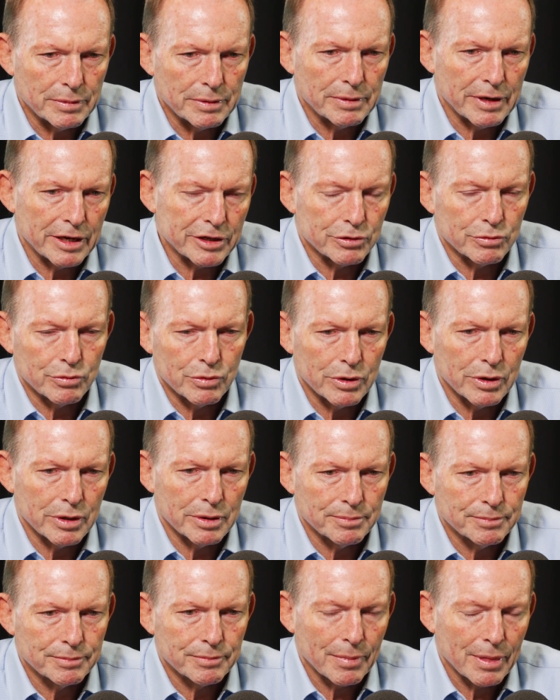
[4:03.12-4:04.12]
as it were,
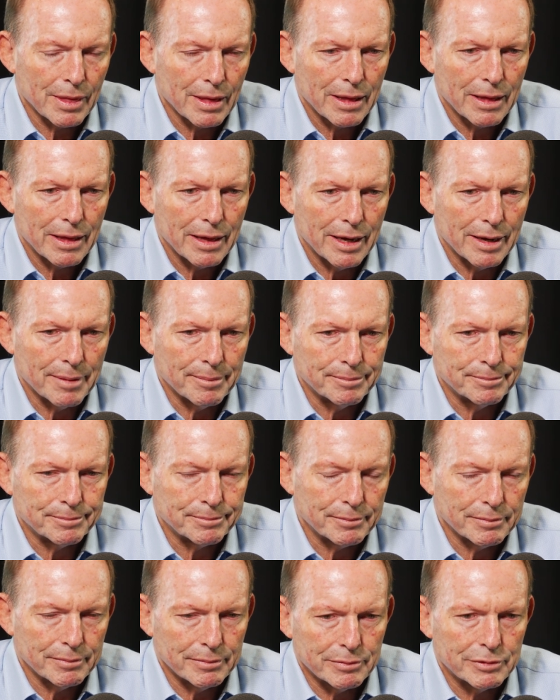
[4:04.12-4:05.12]

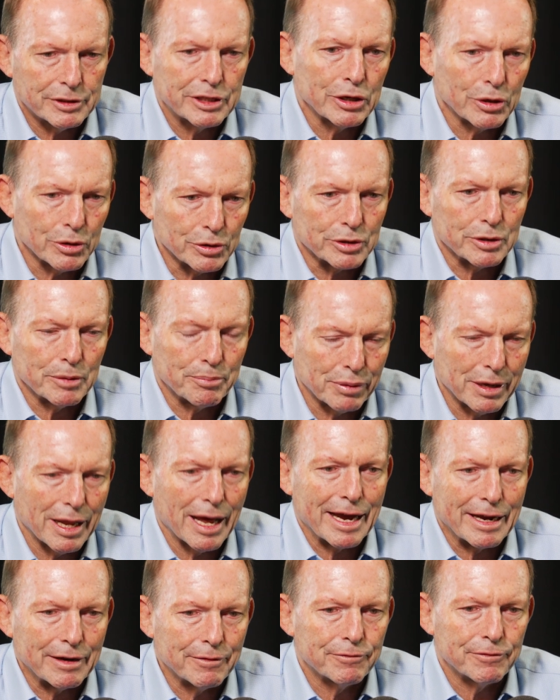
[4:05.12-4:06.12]
tilt the
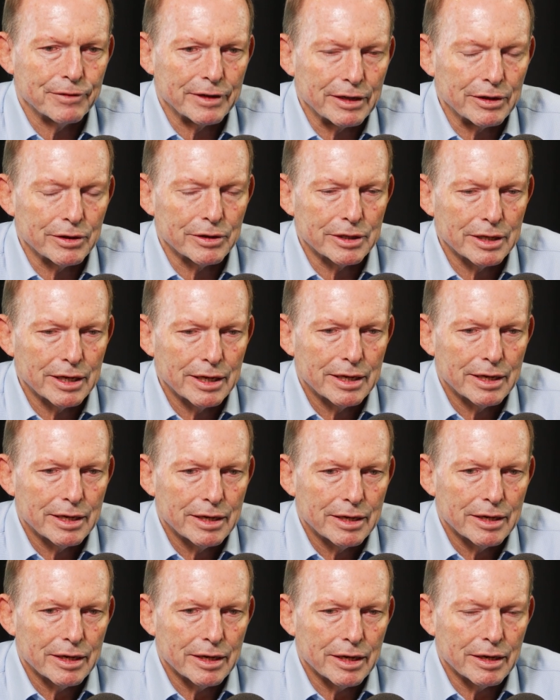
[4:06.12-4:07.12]
playing field
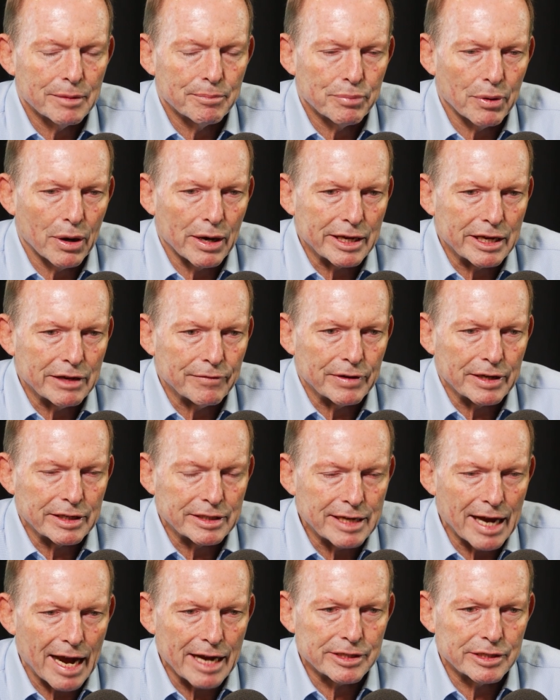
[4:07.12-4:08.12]
by giving
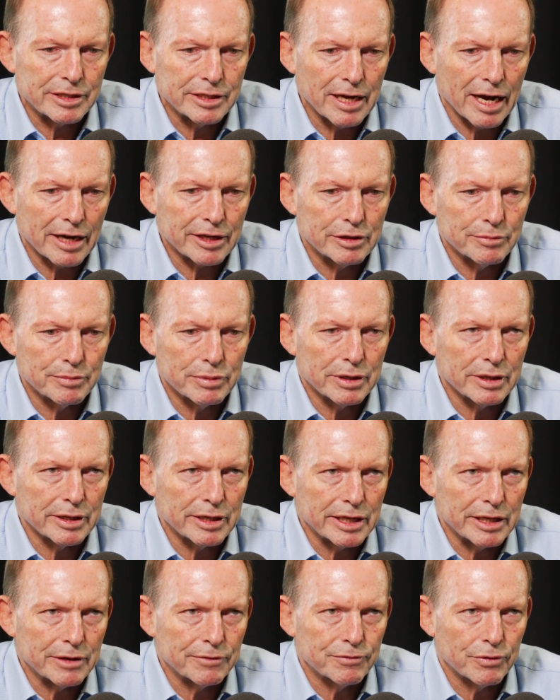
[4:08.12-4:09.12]
tax
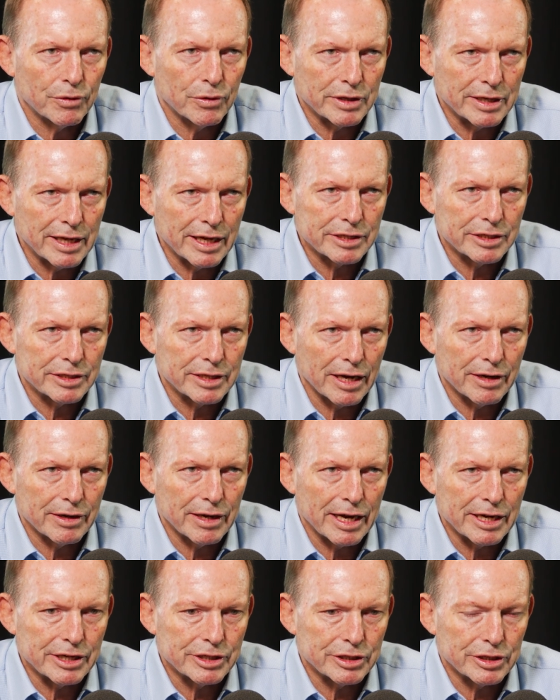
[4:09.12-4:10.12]
deductibility for yes
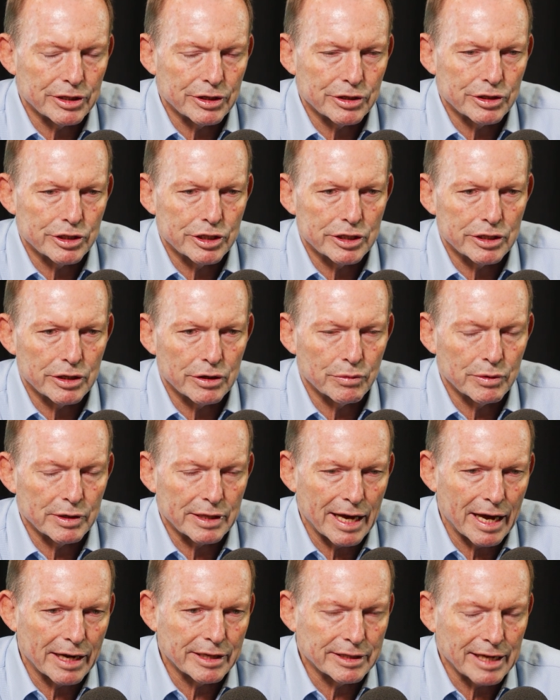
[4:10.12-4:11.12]
donations
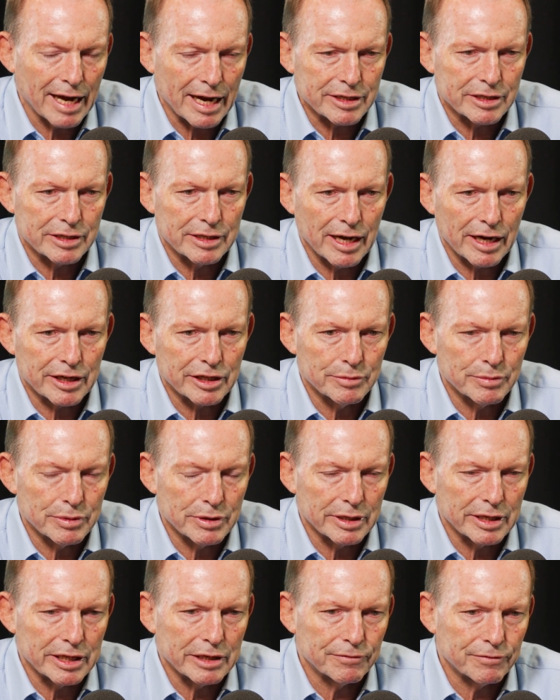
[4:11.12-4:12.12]
without tax
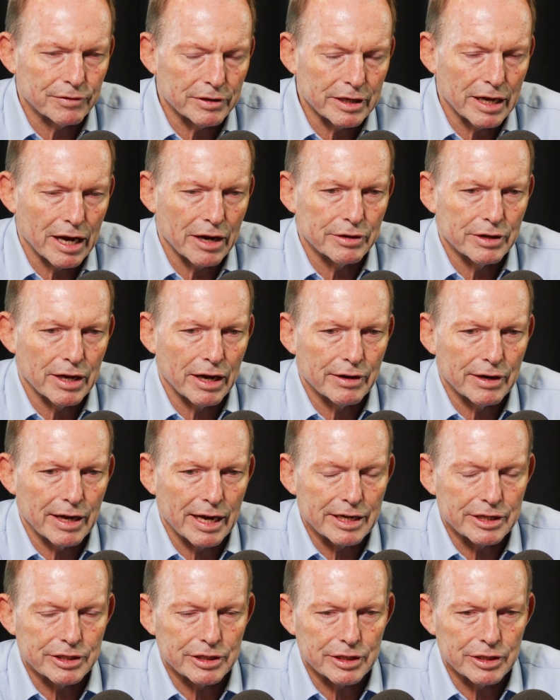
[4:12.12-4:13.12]
deductibility for no
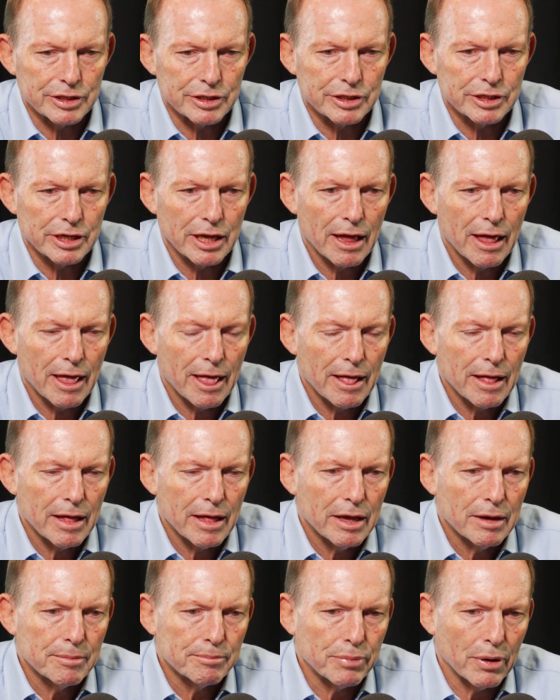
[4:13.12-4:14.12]
donations, yep.
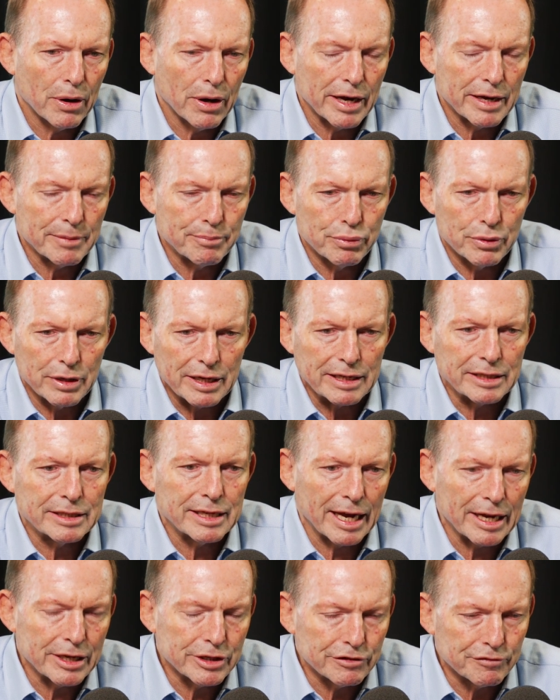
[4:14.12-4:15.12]
by putting
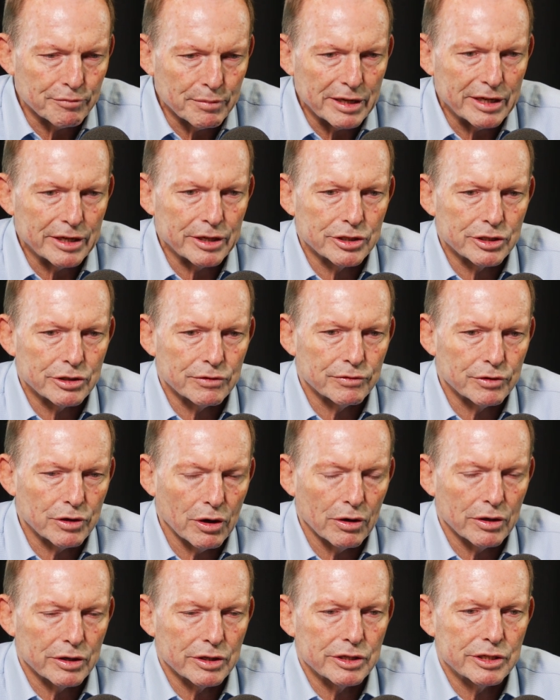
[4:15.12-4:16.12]
tens of millions of
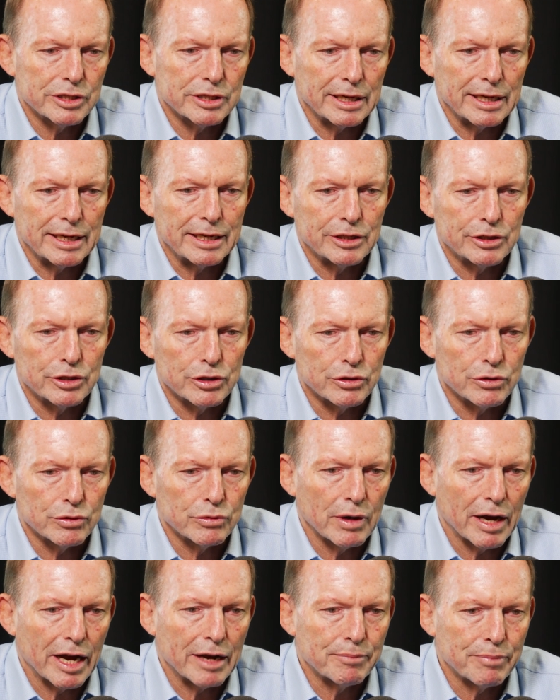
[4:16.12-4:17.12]
dollars
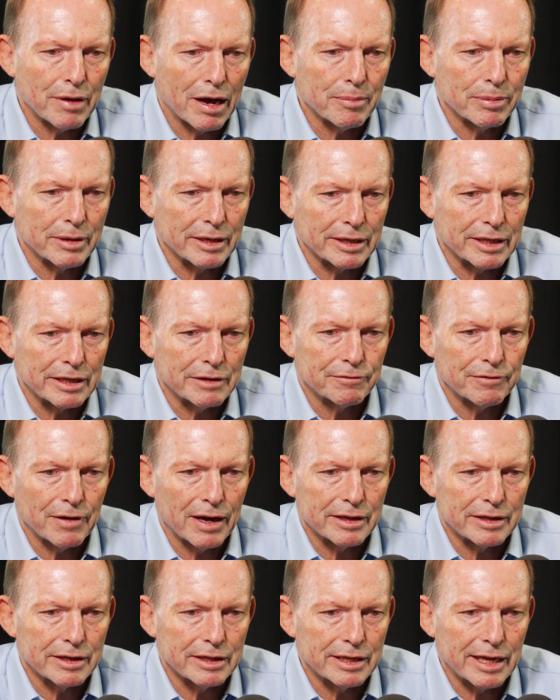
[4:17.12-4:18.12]
into a publicly
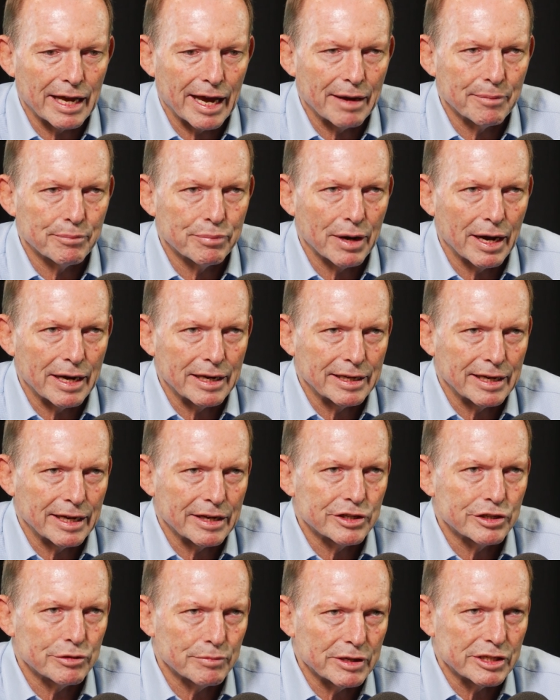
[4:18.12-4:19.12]
funded campaign
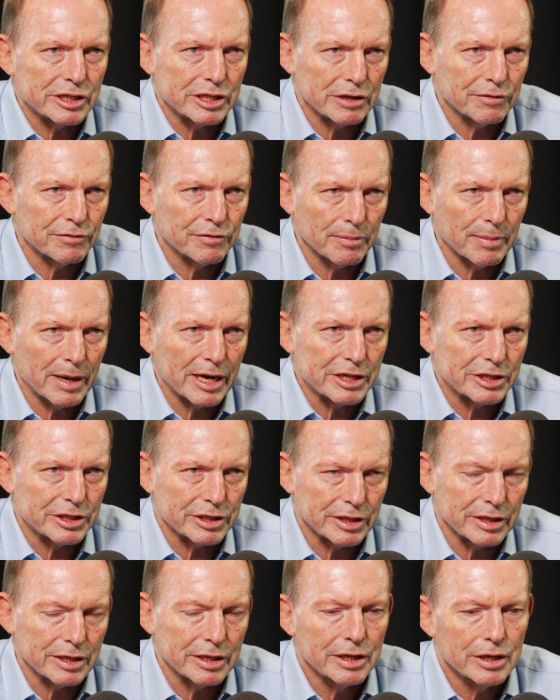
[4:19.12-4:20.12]
against
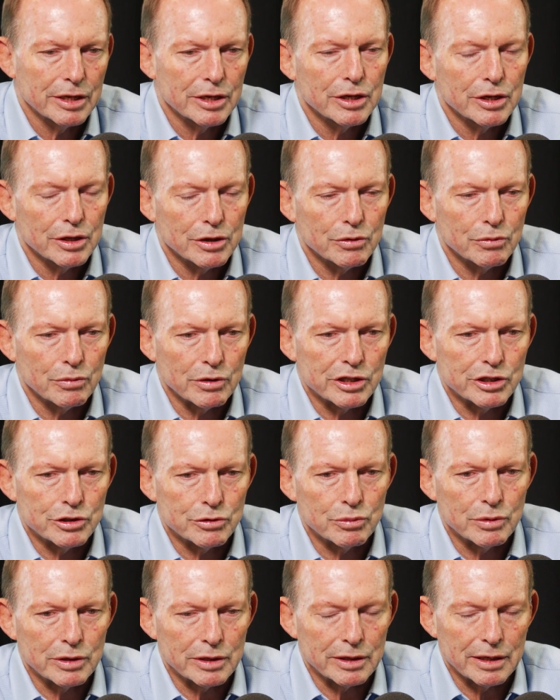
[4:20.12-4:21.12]
misinformation,
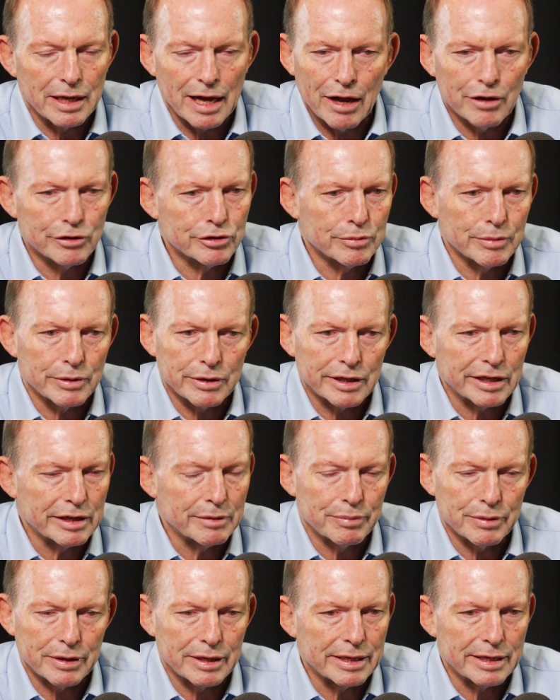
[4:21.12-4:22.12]
which will ultimately
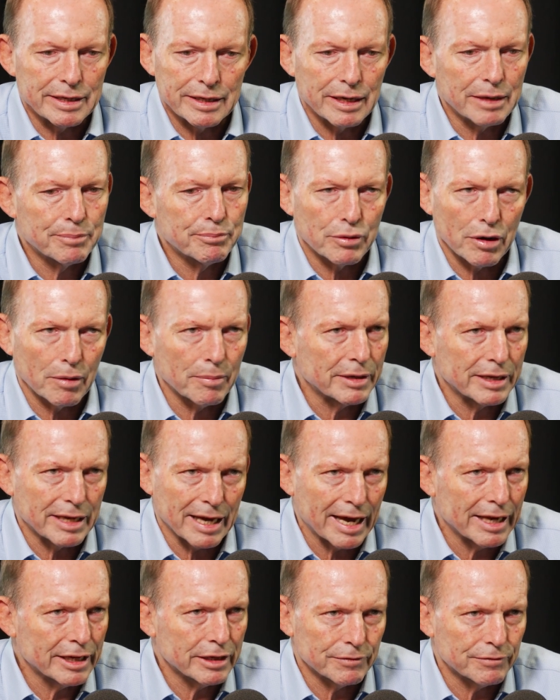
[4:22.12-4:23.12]
be
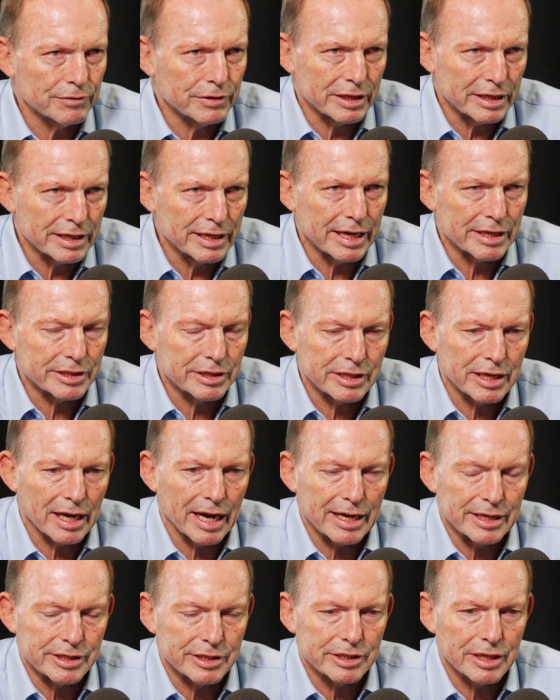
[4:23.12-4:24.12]
propaganda for the yes
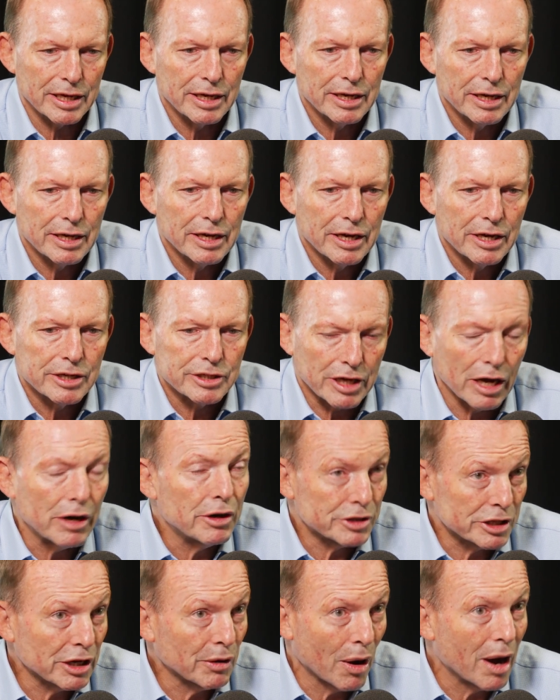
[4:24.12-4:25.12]
case.
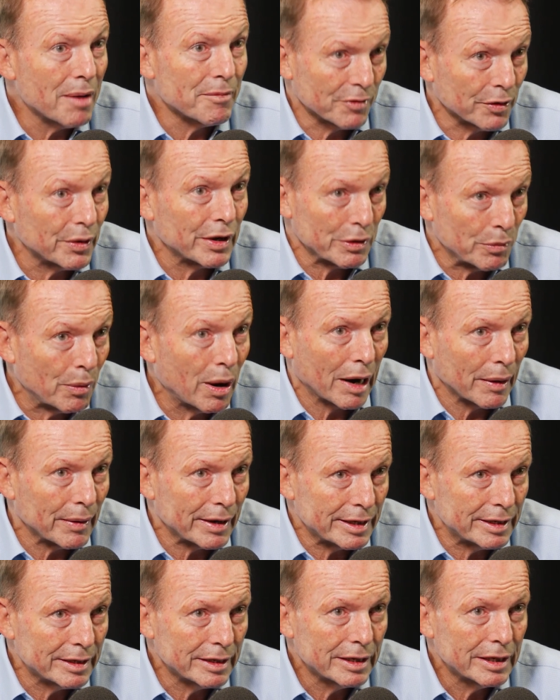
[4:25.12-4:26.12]
So I'm very
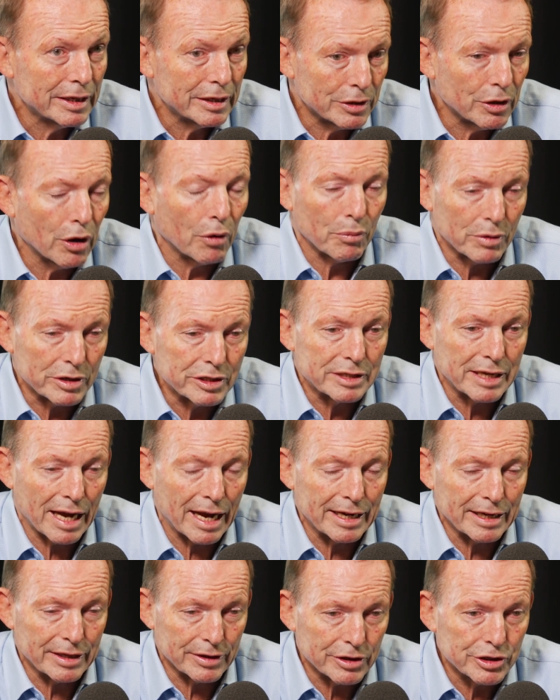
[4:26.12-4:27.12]
worried,
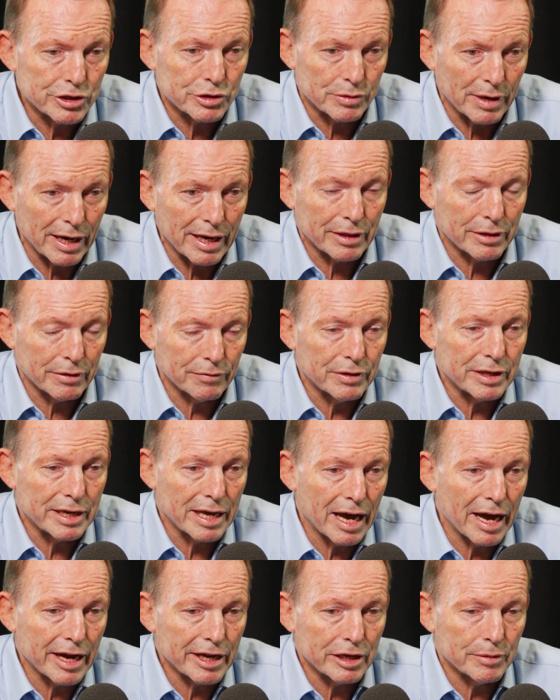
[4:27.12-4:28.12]
notwithstanding the strength of the
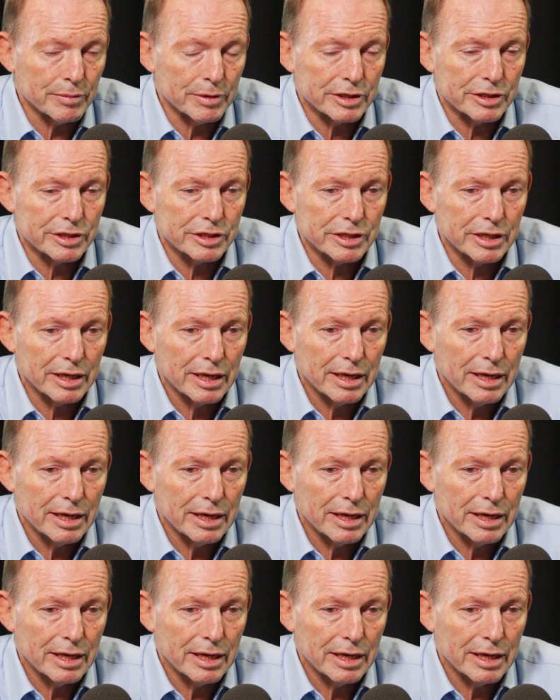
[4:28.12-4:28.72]
arguments